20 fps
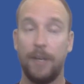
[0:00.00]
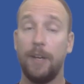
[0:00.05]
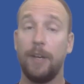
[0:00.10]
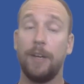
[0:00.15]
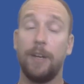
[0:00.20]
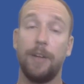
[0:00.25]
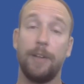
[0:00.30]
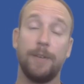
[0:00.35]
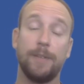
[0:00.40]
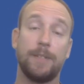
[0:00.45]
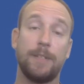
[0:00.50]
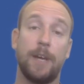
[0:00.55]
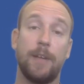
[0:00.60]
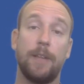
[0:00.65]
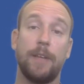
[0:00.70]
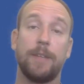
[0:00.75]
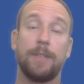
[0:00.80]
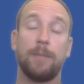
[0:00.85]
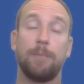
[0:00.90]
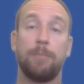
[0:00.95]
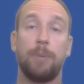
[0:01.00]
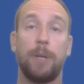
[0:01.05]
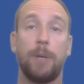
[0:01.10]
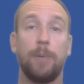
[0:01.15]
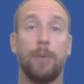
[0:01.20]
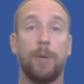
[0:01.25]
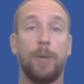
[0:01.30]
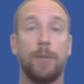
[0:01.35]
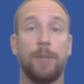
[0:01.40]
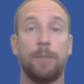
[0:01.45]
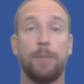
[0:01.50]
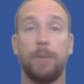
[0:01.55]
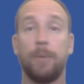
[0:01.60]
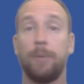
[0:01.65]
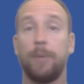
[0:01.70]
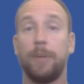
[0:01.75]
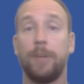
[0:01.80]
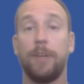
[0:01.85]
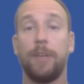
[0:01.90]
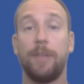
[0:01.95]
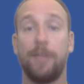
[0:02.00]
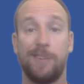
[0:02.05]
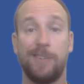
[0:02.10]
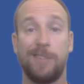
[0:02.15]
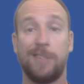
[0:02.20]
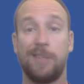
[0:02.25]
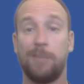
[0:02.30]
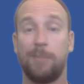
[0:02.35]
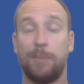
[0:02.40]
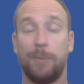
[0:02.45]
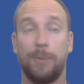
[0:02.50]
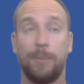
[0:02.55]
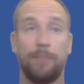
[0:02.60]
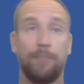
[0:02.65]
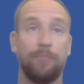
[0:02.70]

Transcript: Now those sound like some big words, but really they're simple.